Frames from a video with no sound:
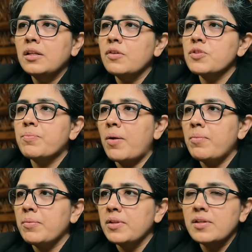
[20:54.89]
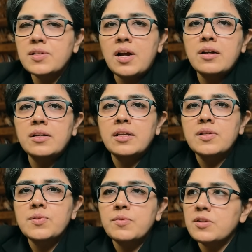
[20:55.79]
There was a problem in this country.
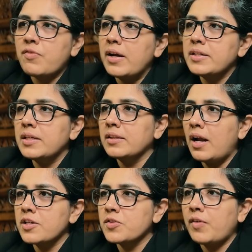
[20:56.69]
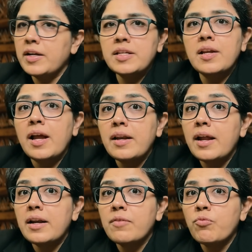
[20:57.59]
This is fighting, that is fighting.
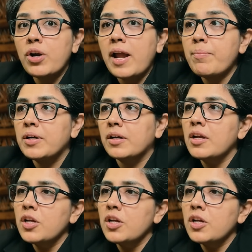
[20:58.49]
And what happened?